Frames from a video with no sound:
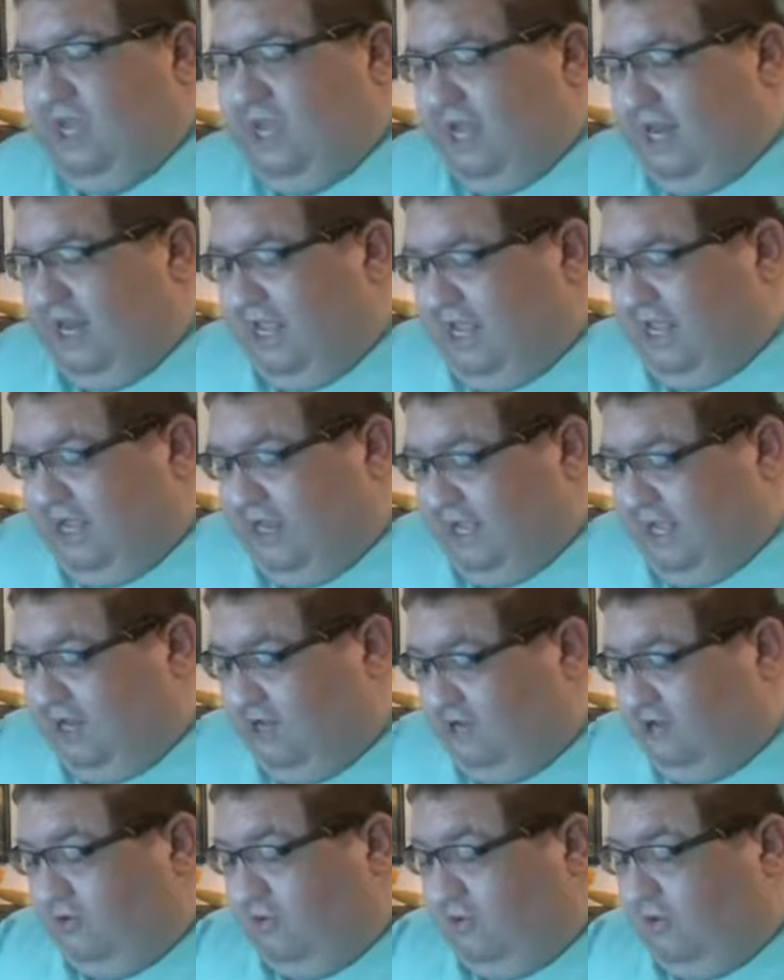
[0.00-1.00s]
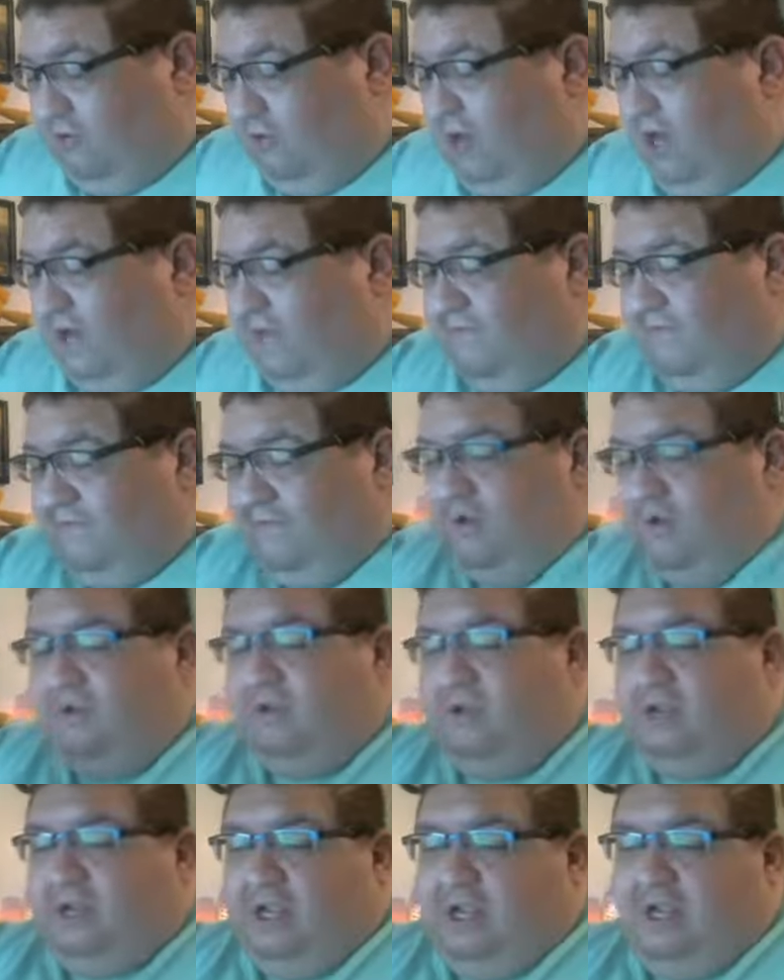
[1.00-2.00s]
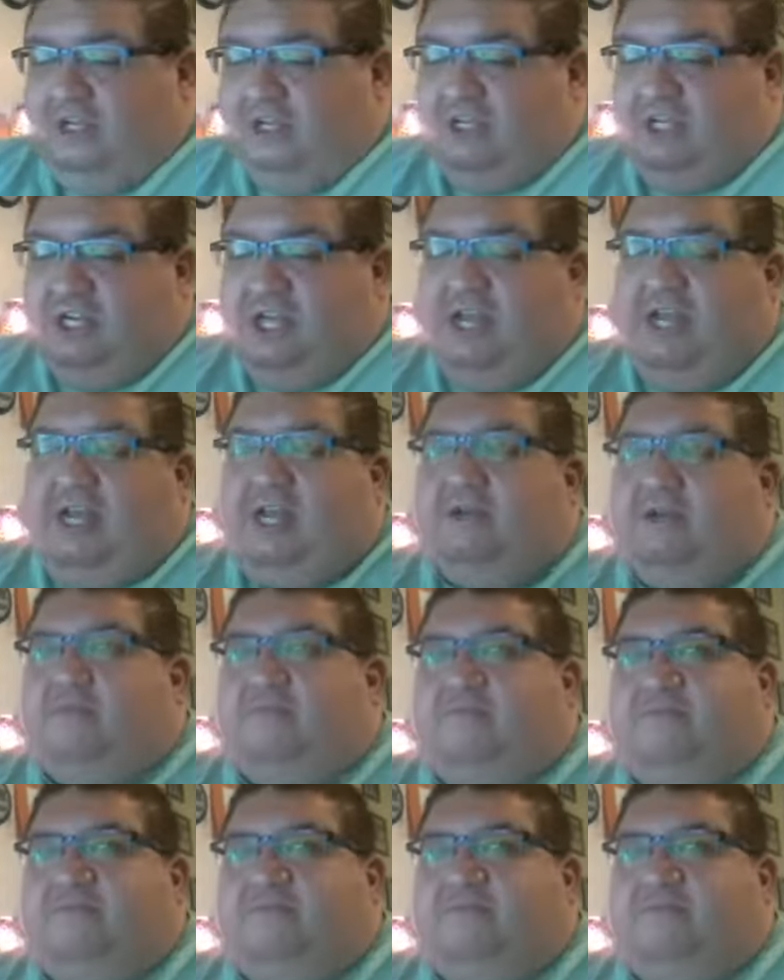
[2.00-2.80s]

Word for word: and it is grapefruit sunshine.